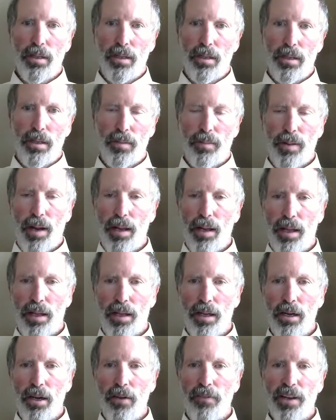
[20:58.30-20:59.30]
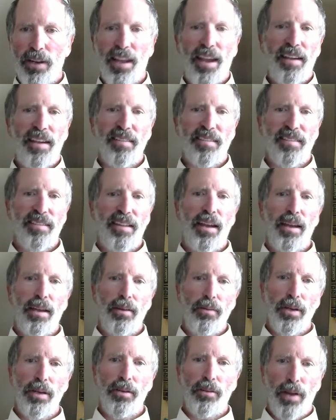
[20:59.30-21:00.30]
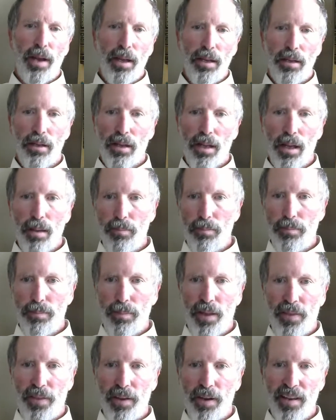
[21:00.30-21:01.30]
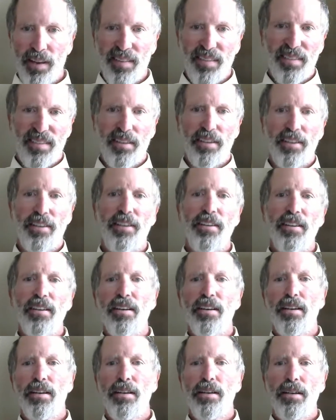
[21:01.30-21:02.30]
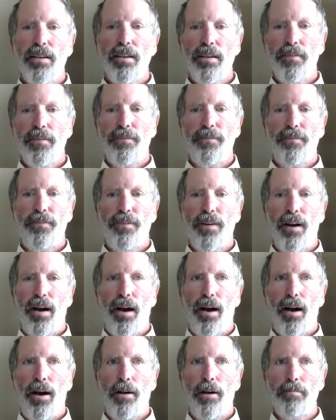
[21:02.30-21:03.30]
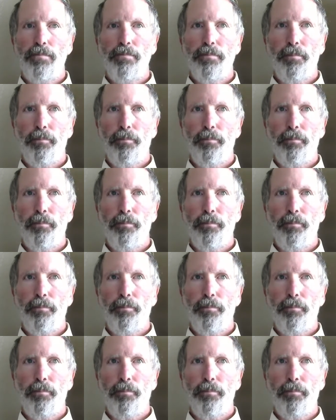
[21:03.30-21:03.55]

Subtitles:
probably like an overcast day when you try to look up at the night sky. If there